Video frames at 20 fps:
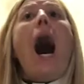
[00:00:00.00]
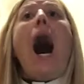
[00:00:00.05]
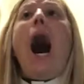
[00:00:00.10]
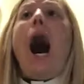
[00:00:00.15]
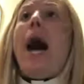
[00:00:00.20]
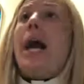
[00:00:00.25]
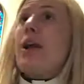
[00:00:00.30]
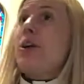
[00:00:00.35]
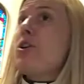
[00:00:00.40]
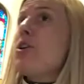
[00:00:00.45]

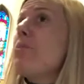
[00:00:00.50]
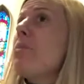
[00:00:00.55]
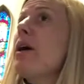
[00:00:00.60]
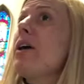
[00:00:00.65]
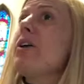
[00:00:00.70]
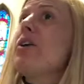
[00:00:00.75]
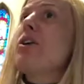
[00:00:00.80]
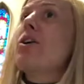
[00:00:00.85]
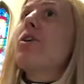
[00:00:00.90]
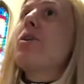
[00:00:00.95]
I don't know
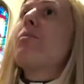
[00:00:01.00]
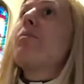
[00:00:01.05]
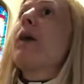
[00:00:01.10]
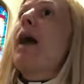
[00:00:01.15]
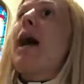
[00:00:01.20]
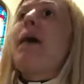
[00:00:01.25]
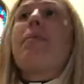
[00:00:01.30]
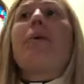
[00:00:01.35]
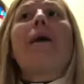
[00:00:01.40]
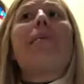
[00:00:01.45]
about you, but
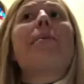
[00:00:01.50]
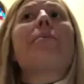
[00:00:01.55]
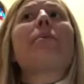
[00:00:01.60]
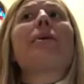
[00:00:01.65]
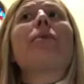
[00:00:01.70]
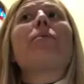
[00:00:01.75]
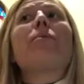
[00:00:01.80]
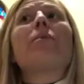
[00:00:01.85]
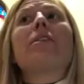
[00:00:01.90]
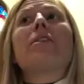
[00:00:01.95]
I
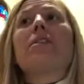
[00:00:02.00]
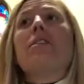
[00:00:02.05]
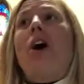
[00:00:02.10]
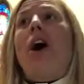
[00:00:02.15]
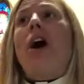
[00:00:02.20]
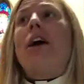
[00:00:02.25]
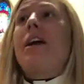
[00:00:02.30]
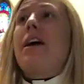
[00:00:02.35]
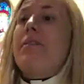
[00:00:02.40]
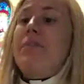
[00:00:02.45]
probably would
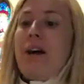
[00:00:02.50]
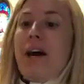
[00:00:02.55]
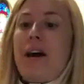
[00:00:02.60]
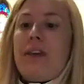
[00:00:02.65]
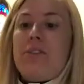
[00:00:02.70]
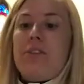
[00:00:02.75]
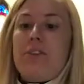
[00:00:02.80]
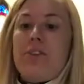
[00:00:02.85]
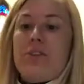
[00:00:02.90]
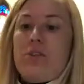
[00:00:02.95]
not have
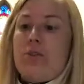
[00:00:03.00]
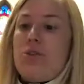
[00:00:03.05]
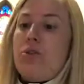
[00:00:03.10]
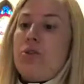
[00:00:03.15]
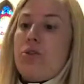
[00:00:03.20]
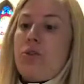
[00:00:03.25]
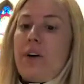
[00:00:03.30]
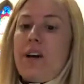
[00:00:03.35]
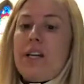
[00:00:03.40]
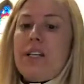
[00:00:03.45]
had the
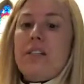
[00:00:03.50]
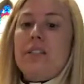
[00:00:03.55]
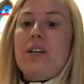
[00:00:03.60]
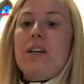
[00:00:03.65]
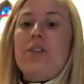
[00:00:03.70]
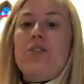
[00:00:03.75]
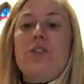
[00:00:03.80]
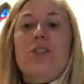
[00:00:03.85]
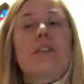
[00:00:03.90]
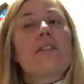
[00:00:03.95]
social grace
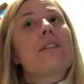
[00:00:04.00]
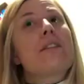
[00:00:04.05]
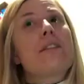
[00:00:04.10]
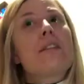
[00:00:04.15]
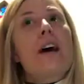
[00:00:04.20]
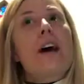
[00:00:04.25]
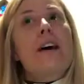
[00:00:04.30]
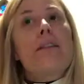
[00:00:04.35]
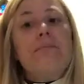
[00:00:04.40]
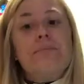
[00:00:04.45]
that Jesus
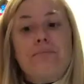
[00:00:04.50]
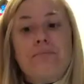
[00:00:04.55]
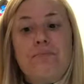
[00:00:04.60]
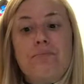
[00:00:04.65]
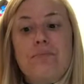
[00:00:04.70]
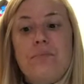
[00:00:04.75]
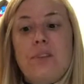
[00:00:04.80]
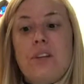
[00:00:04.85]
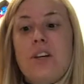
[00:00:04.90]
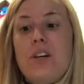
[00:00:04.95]
had
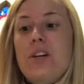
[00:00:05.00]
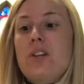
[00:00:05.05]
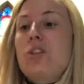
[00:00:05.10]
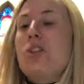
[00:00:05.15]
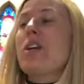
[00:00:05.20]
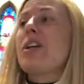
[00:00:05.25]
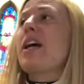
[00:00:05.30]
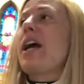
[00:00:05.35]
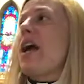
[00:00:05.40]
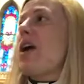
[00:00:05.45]

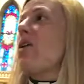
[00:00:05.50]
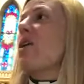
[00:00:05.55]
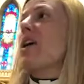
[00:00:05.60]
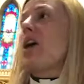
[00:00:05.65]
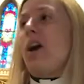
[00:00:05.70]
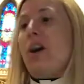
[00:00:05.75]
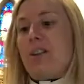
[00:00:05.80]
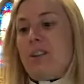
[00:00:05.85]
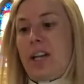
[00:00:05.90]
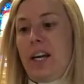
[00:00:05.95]
to carry
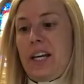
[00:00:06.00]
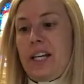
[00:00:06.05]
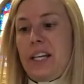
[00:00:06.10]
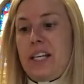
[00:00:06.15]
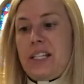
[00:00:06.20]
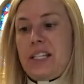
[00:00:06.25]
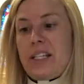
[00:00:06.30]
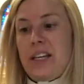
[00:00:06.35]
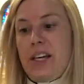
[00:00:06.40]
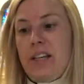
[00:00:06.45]
on like
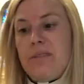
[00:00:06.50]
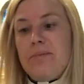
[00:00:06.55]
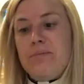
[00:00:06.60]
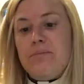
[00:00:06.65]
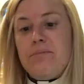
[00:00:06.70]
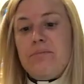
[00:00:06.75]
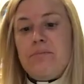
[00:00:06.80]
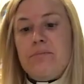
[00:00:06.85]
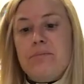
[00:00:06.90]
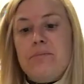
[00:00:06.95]
he did,
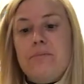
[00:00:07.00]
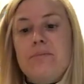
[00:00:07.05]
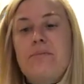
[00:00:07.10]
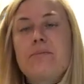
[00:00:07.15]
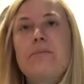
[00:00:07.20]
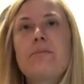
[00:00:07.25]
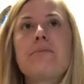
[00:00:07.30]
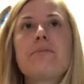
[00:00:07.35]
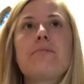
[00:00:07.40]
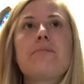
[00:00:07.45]

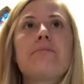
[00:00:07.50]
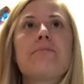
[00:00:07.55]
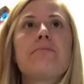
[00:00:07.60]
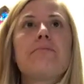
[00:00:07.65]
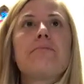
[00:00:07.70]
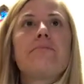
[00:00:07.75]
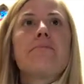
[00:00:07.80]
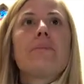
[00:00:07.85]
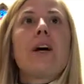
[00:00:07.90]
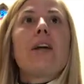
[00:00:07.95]

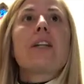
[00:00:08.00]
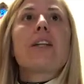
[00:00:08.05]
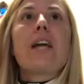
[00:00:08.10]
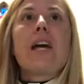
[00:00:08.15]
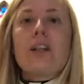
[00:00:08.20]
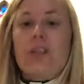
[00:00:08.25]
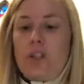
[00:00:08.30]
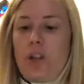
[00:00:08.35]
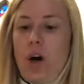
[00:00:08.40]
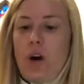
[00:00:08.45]

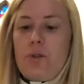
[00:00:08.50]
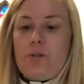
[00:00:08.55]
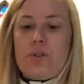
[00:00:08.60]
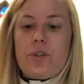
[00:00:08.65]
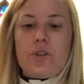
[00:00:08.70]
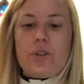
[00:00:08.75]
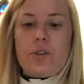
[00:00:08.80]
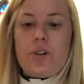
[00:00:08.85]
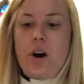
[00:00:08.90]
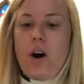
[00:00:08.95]
let alone
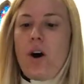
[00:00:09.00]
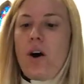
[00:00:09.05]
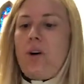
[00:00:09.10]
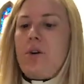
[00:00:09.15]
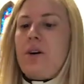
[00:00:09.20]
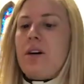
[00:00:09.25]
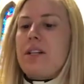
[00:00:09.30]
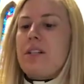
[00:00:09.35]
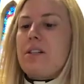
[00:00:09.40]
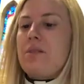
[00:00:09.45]
to
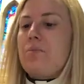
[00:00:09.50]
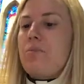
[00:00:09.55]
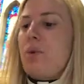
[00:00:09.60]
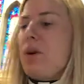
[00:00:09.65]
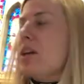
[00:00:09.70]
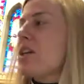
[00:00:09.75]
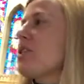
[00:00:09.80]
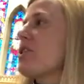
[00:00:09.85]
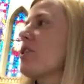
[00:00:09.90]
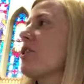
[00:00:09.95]
go and
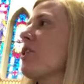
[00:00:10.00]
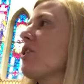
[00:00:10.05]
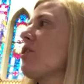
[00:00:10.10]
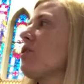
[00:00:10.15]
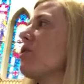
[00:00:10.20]
preach the good